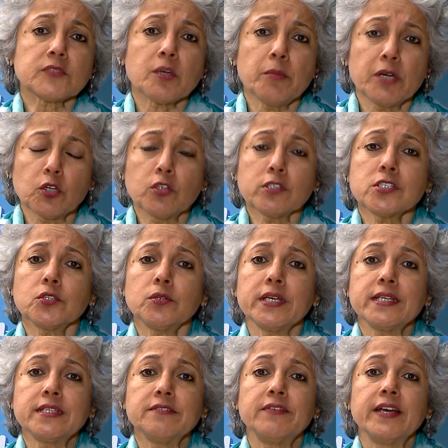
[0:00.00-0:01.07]
But also,
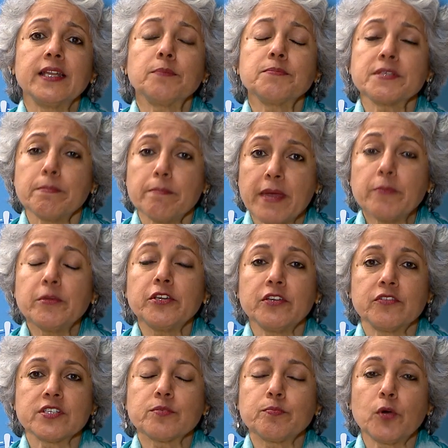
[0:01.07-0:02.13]
it develops a memory
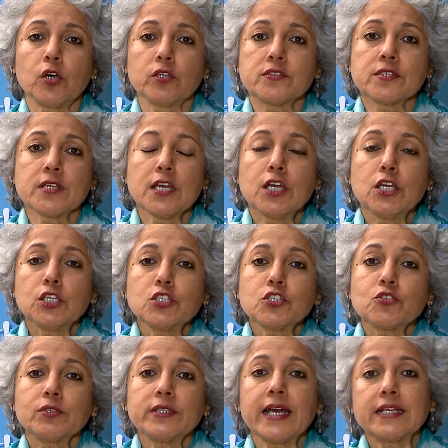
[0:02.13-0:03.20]
response
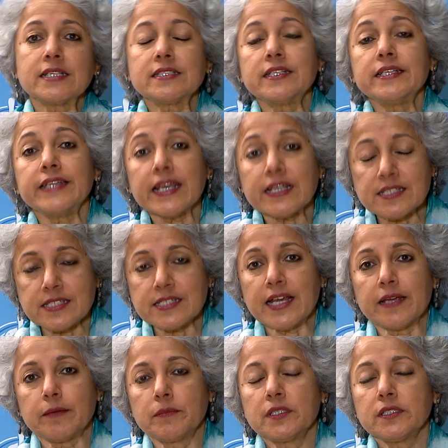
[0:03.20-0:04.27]
so that the next
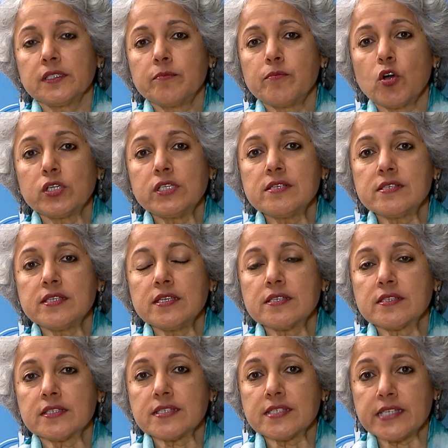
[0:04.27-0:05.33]
time the body sees
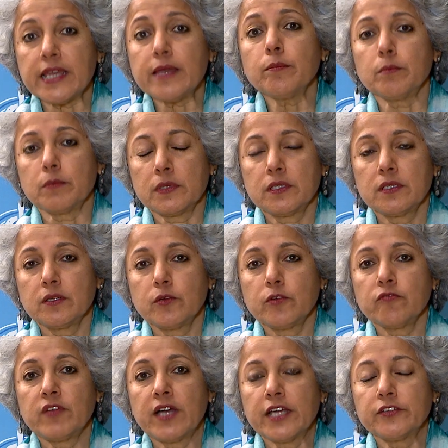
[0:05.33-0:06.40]
the same
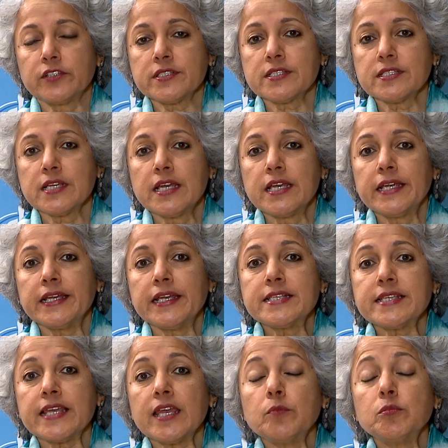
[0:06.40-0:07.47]
virus,
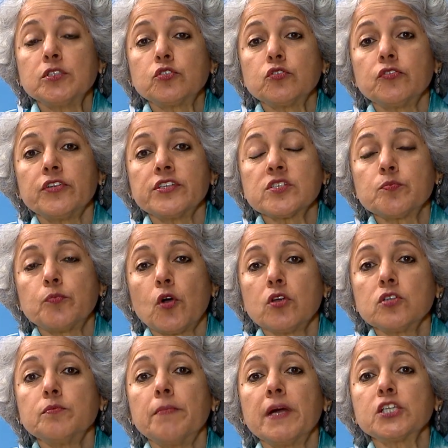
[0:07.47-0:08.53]
it's able to
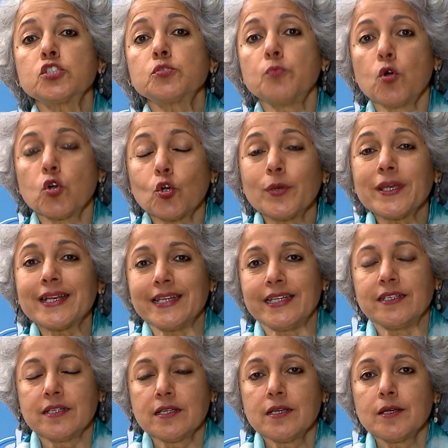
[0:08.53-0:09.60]
respond much more
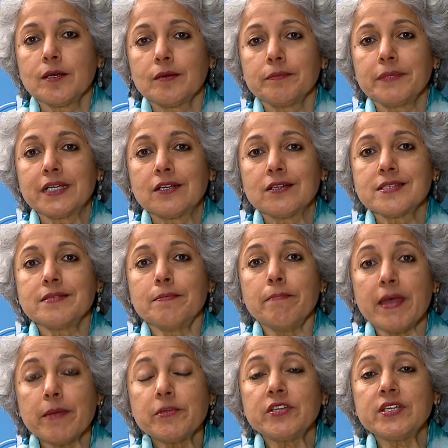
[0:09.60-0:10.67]
quickly because the
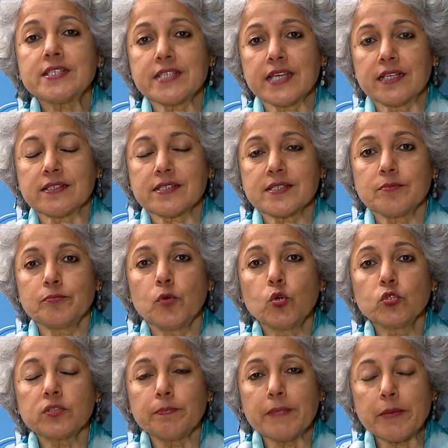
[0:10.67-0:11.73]
memory cells,
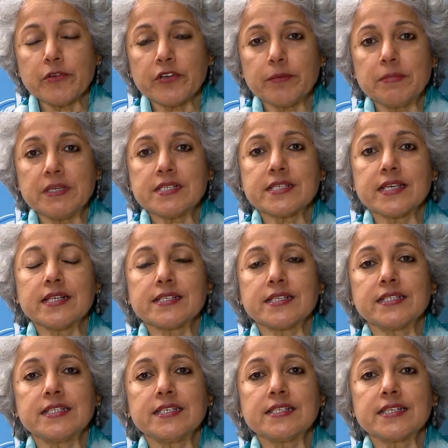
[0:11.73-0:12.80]
both memory B cells
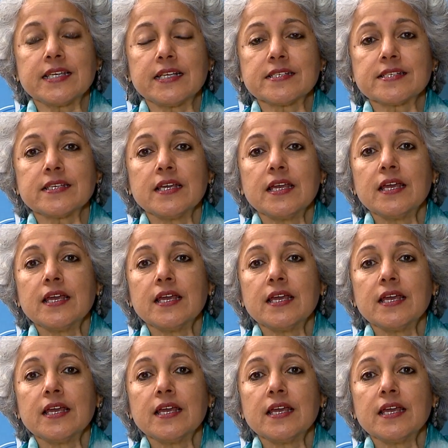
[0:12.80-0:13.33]
and T cells